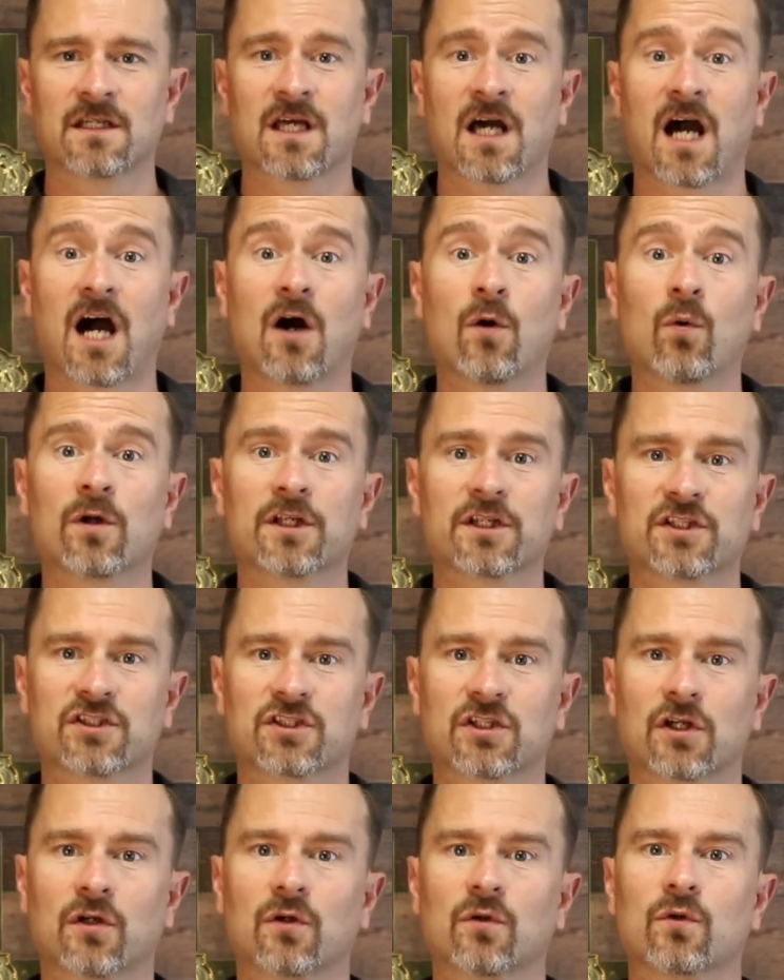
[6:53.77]
I want to
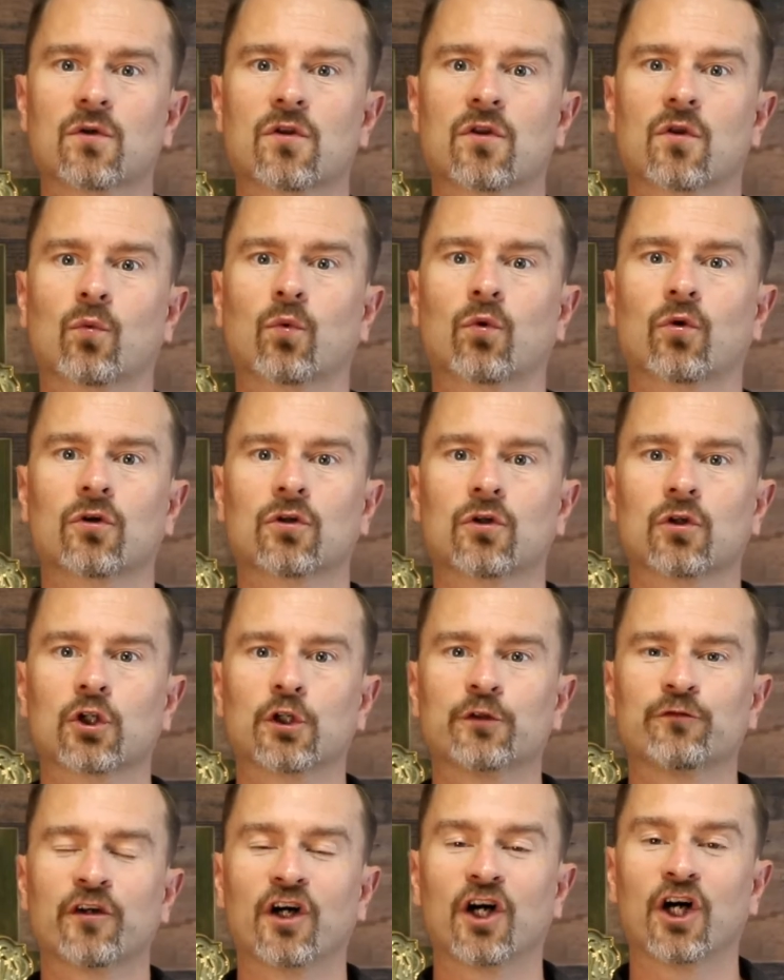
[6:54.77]
show you the world
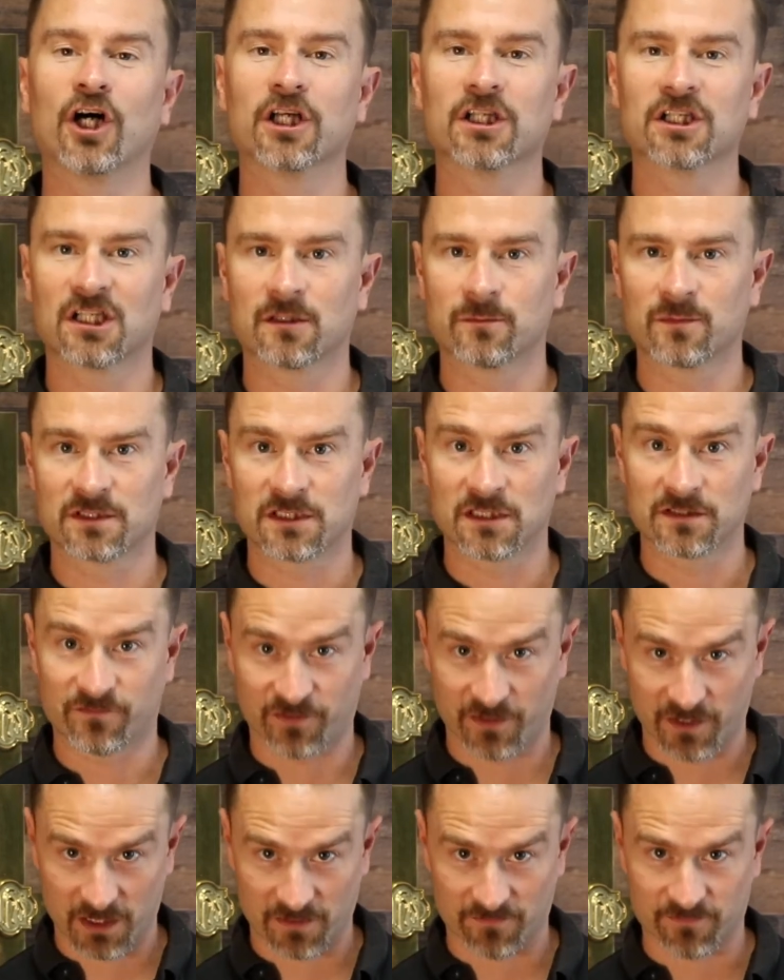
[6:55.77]
of unlimited
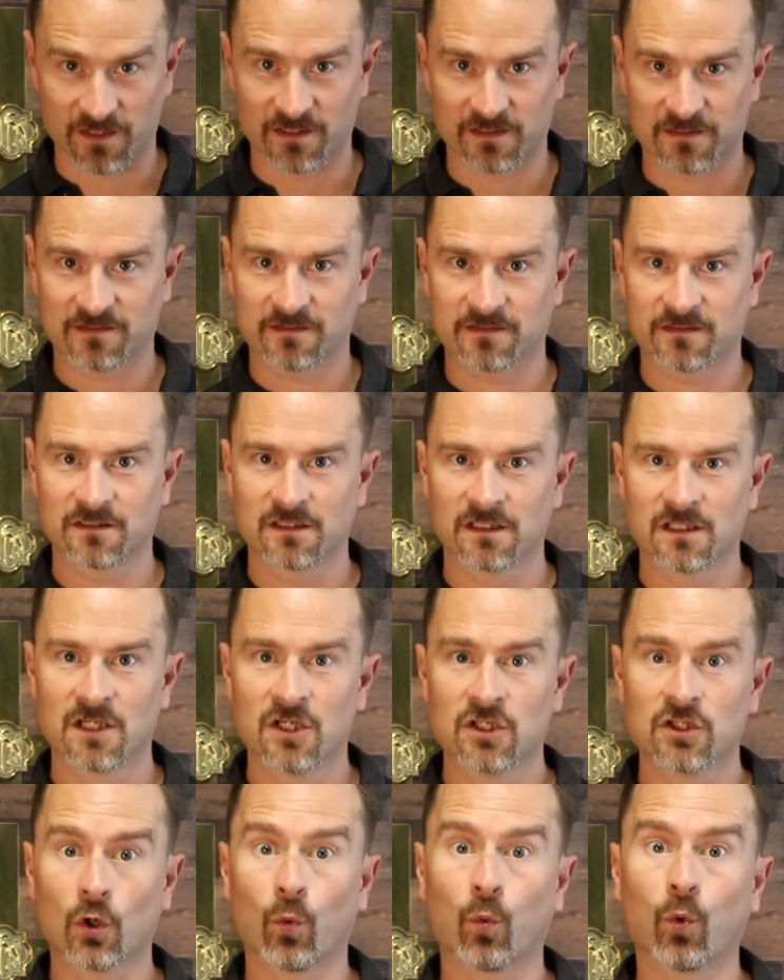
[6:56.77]
forgiveness.
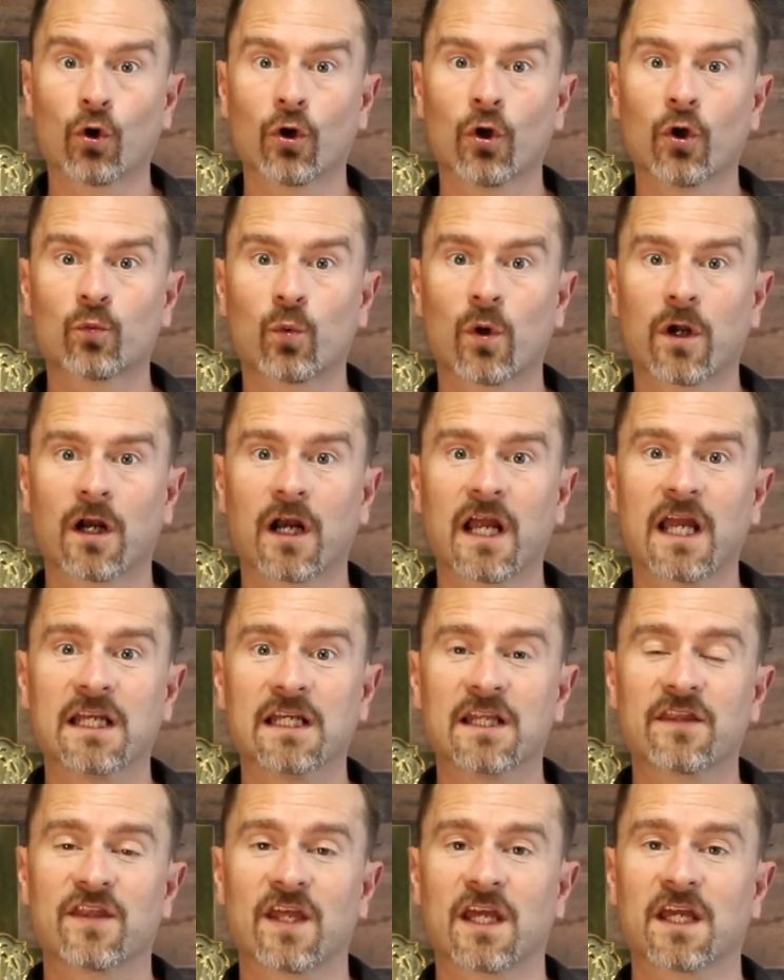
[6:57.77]
The world where
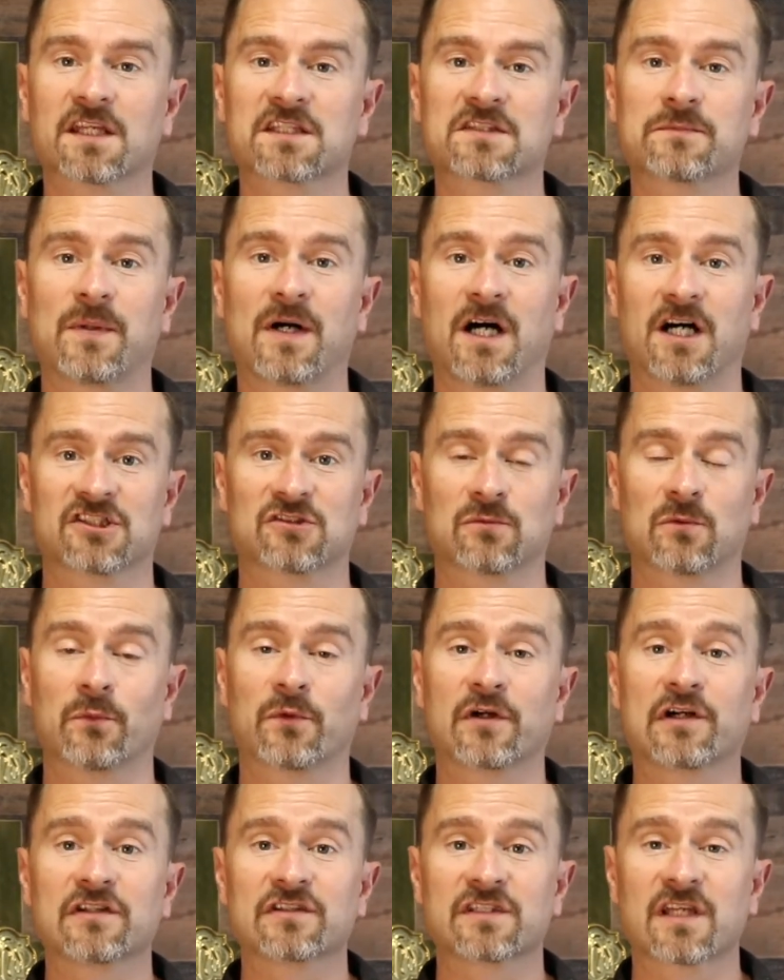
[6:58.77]
anything is possible
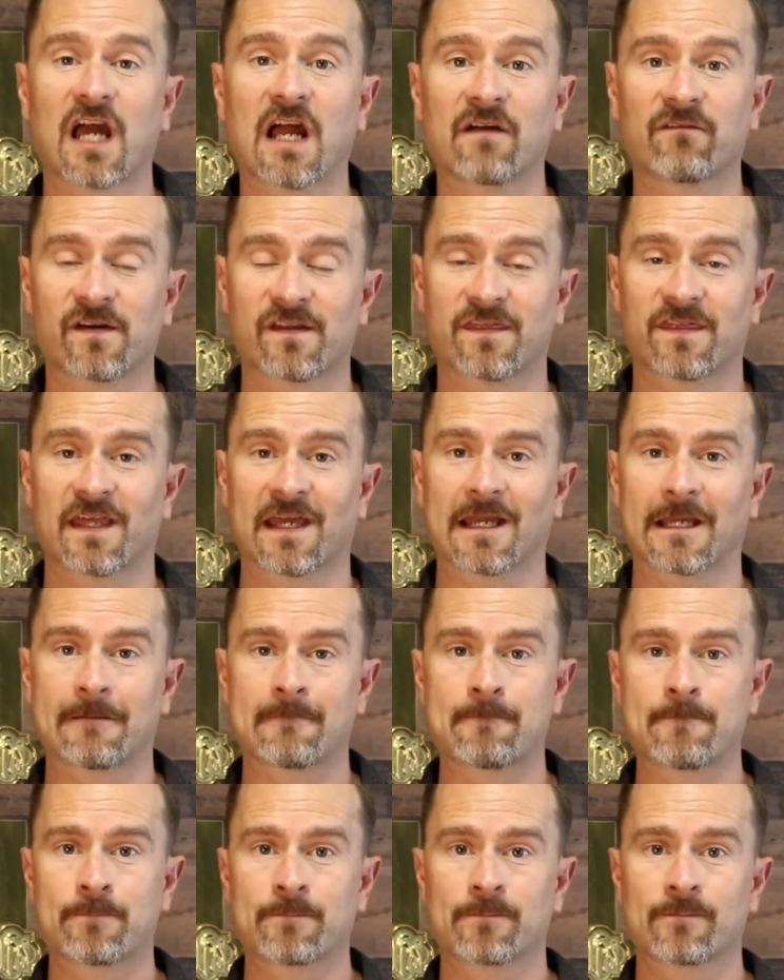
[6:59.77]
because
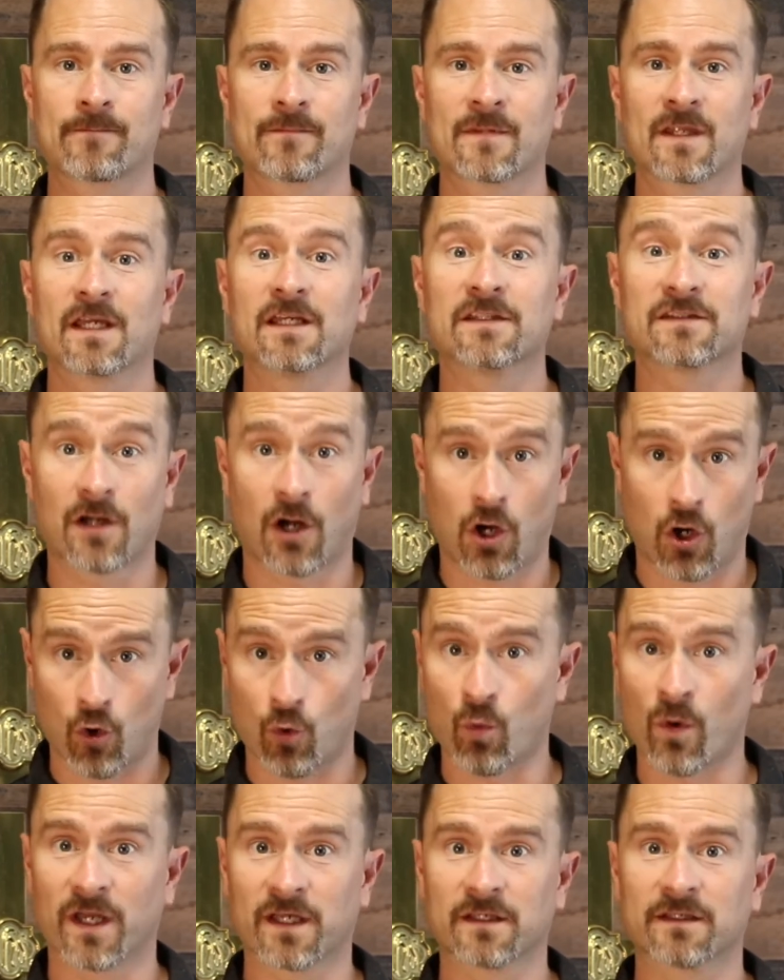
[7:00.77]
everything is
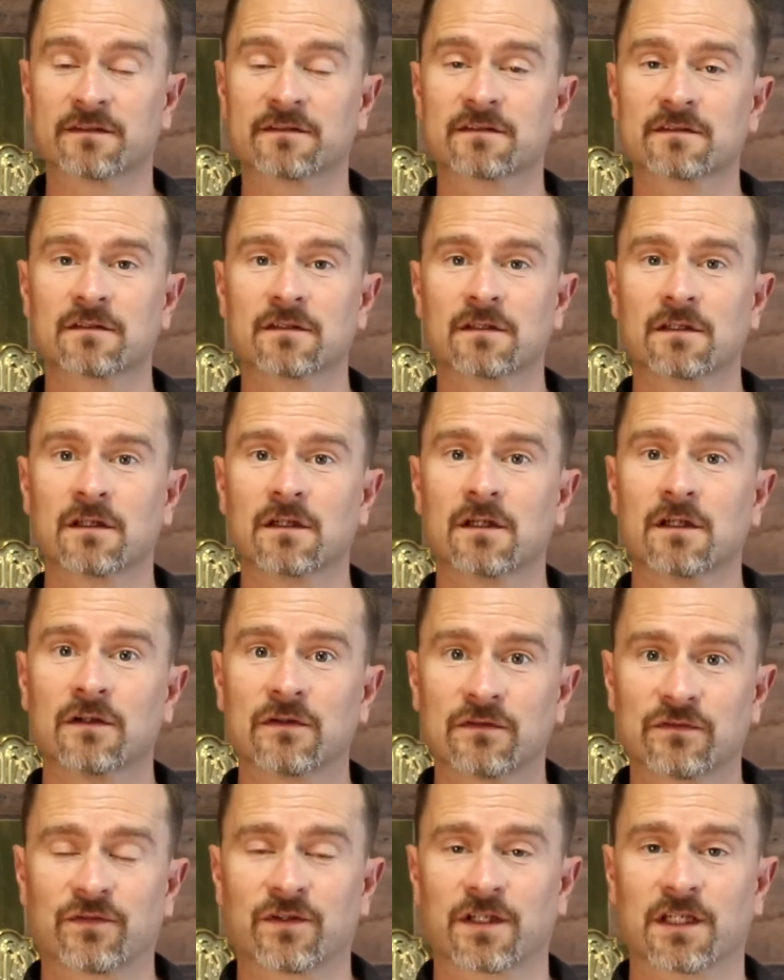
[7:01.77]
always
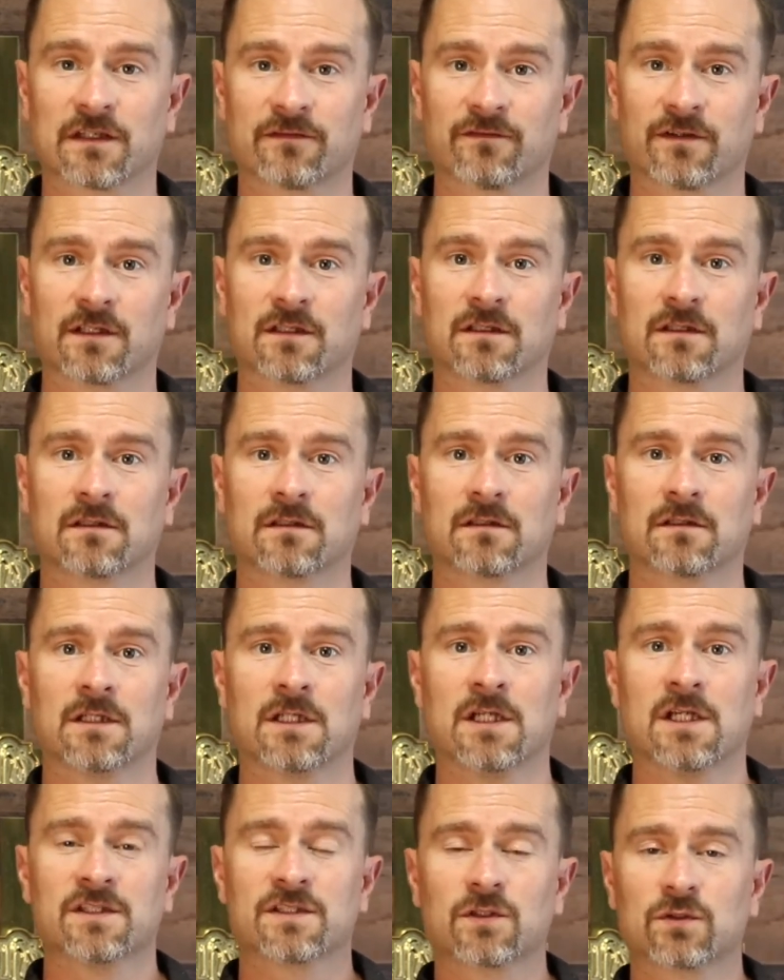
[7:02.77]
forgiven.
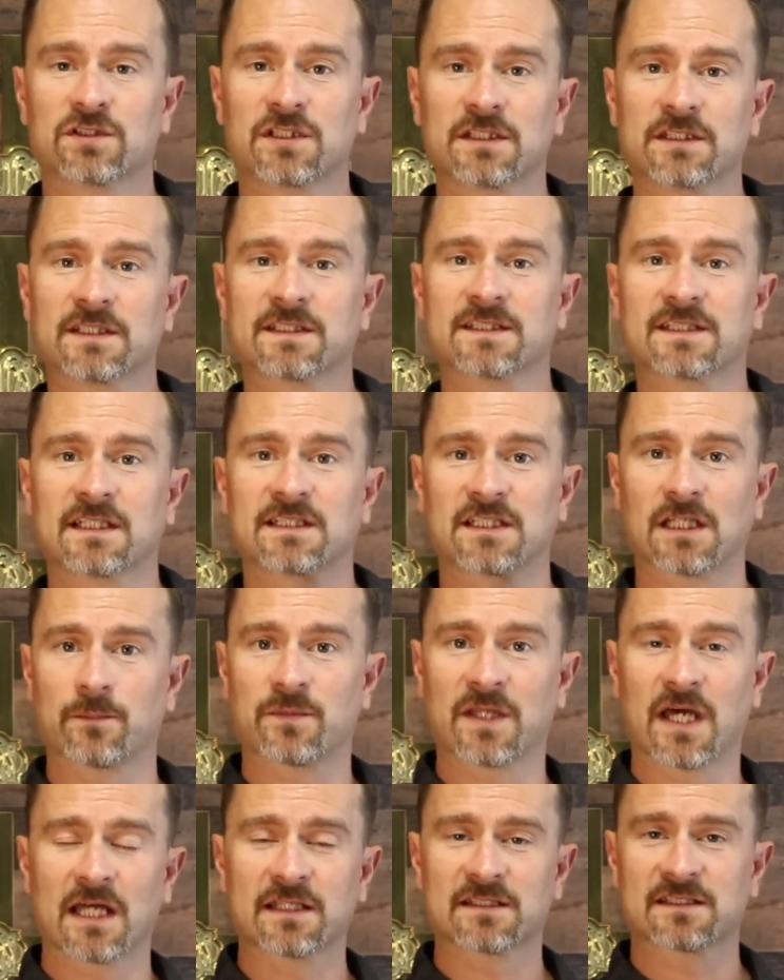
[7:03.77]
So Jesus sets up that